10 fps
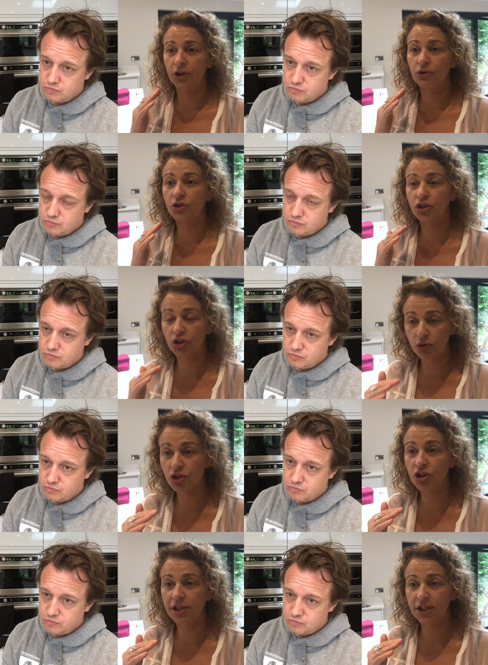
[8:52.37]
Speaker 1: that look
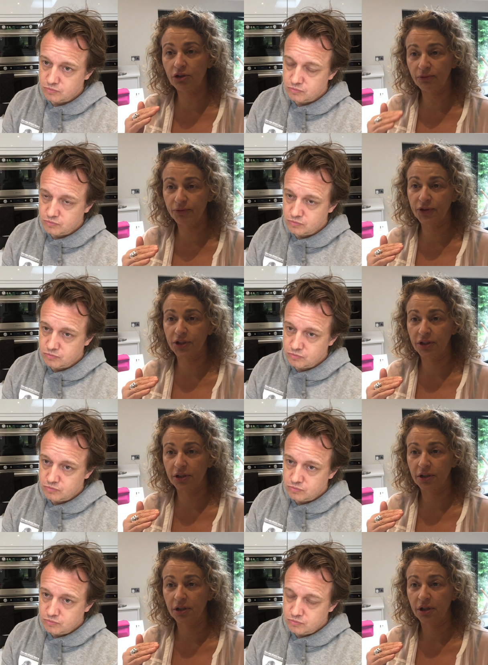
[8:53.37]
socially
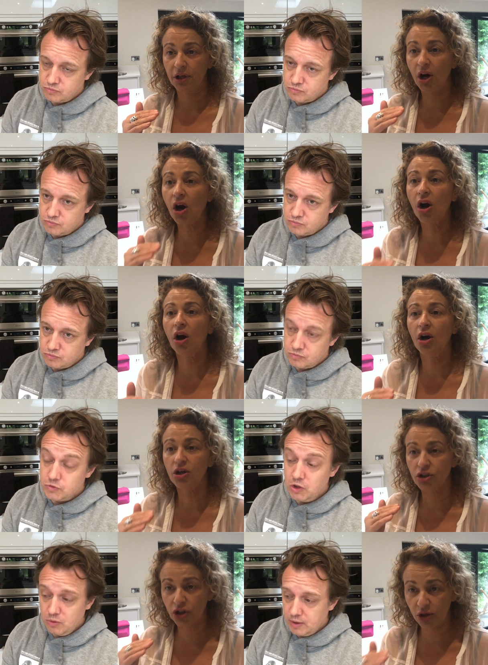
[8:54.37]
confident are
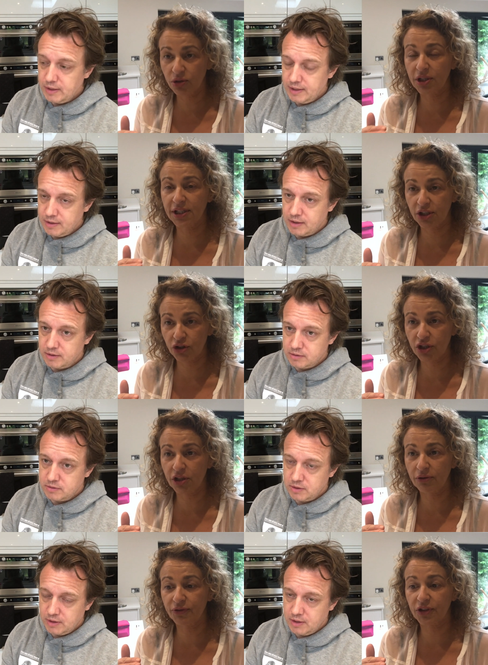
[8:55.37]
no, totally
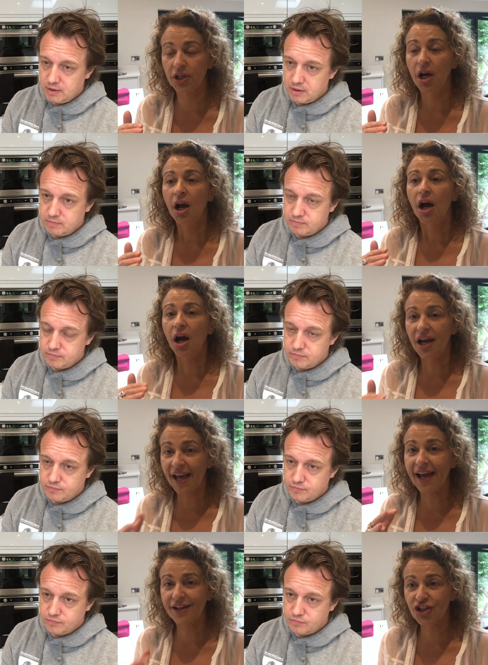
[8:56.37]
socially confident. I,
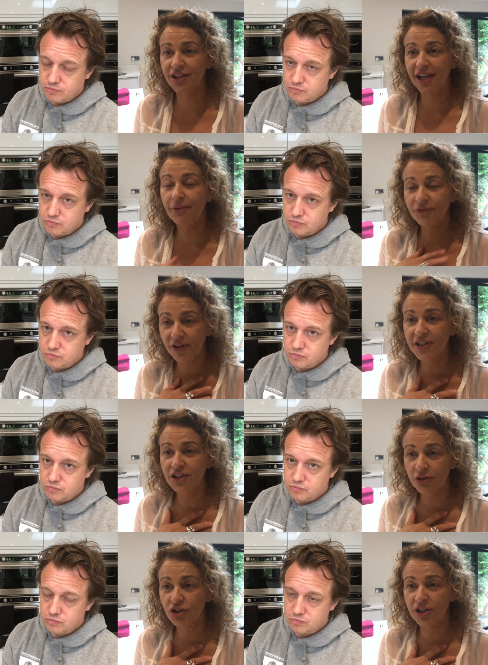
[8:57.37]
I, actually am very
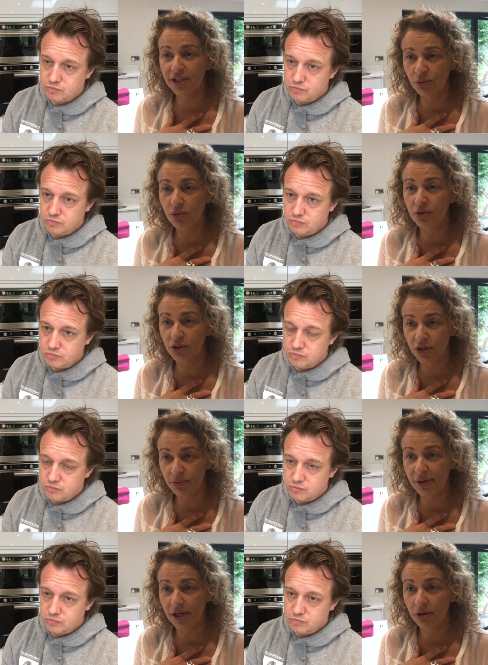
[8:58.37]
socially awkward
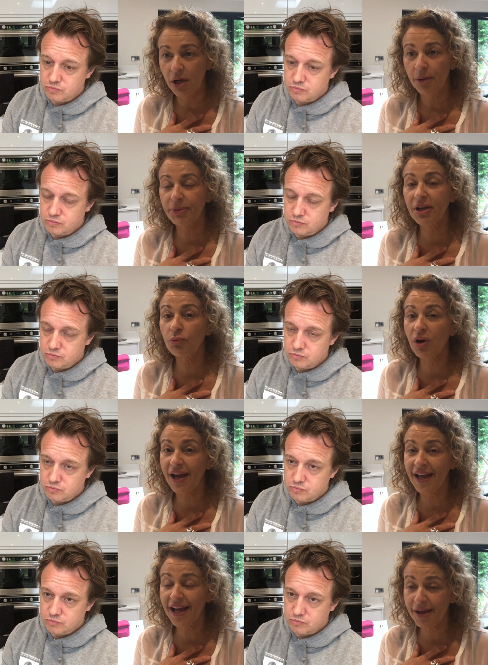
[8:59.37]
as well. Mm. But I, what
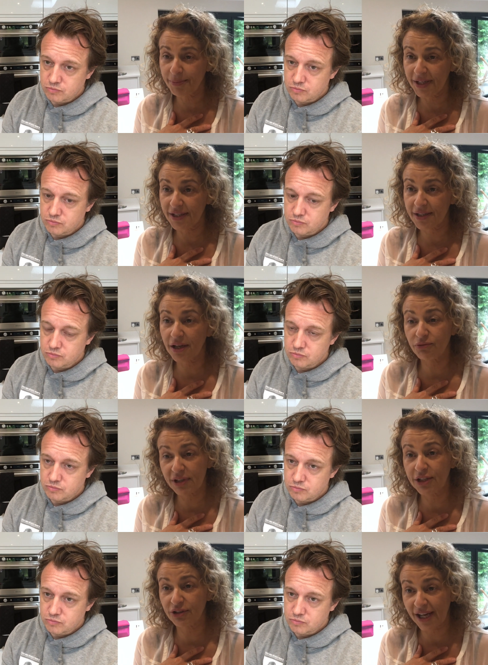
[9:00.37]
I am is a
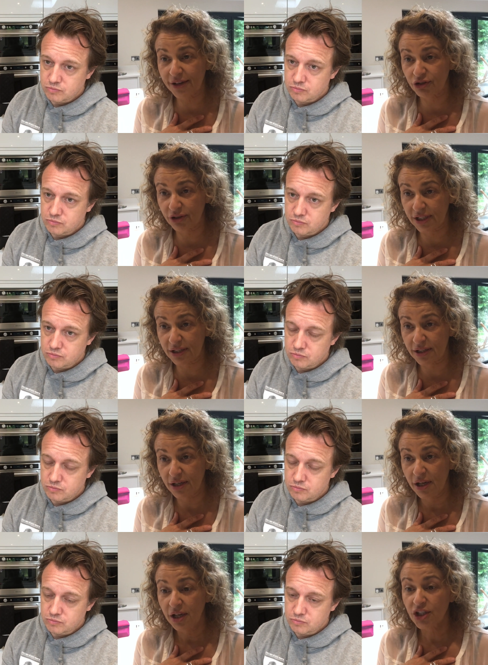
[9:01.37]
really good actress.
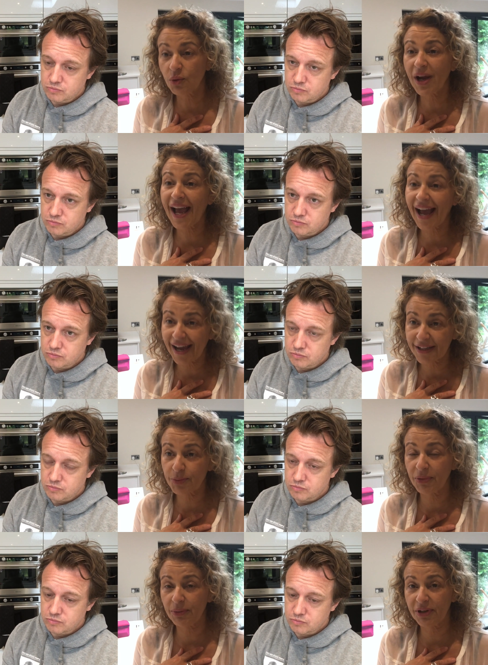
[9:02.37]
Mm. So I
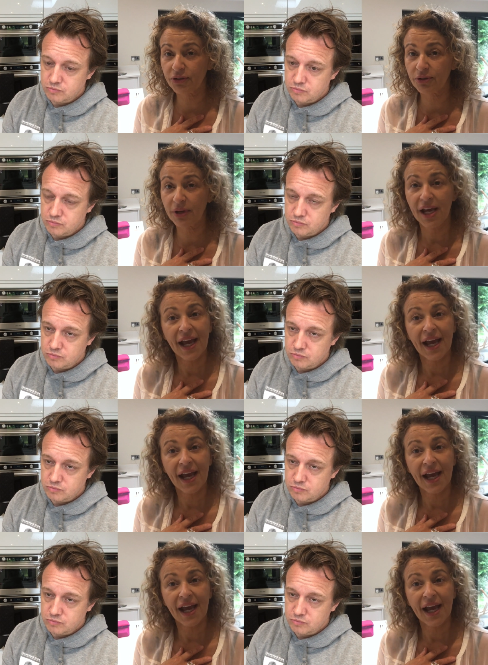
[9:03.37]
act my way through it.